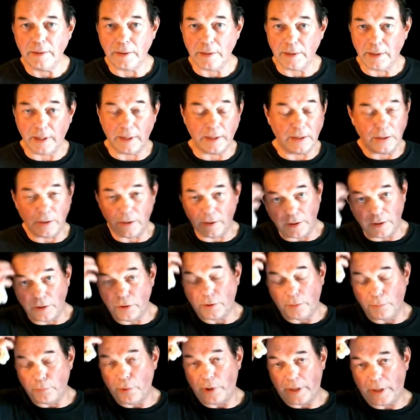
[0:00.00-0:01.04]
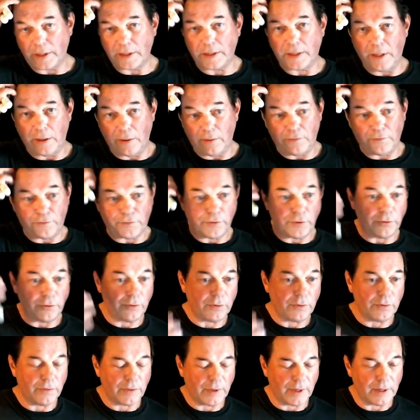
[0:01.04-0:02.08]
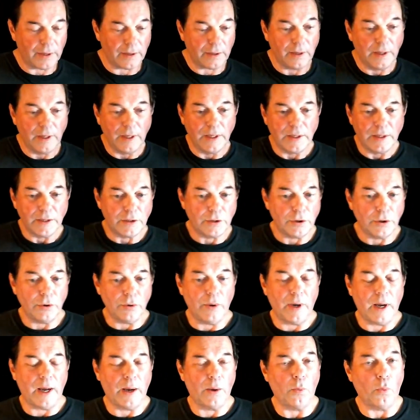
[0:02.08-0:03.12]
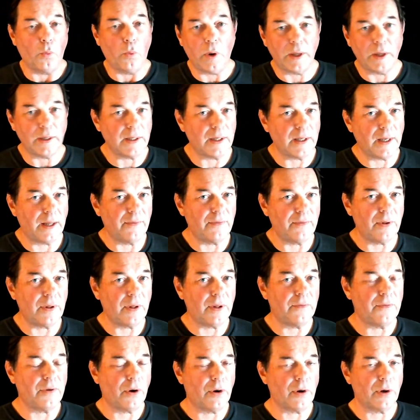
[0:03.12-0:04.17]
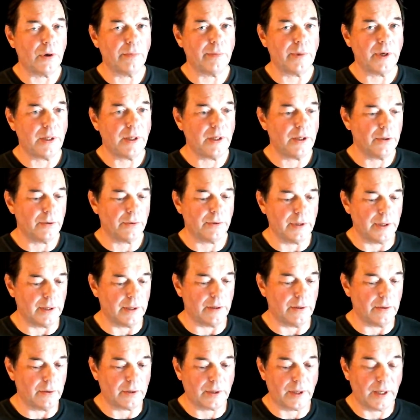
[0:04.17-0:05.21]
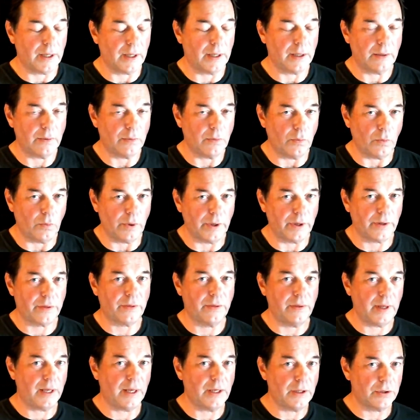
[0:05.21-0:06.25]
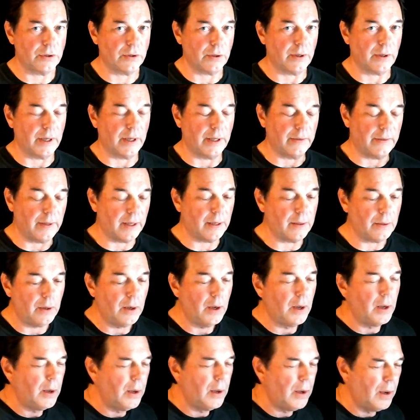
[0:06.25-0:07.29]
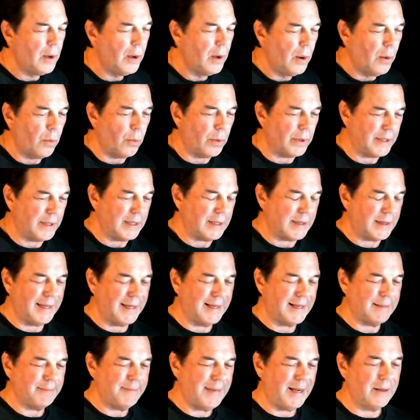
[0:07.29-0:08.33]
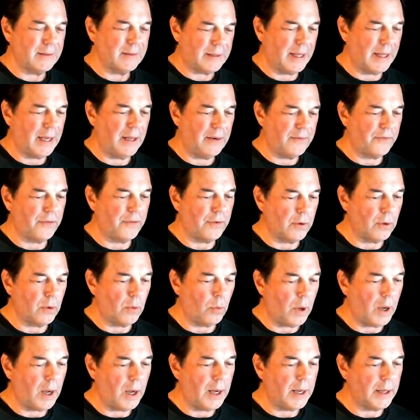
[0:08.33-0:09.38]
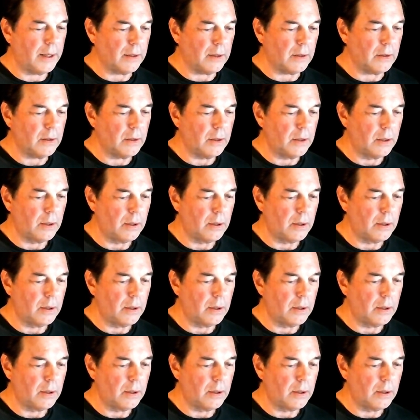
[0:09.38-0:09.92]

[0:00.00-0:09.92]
and you can break it down further then to what level of harmony you're in, okay, with nature. And then when you think about that for a while,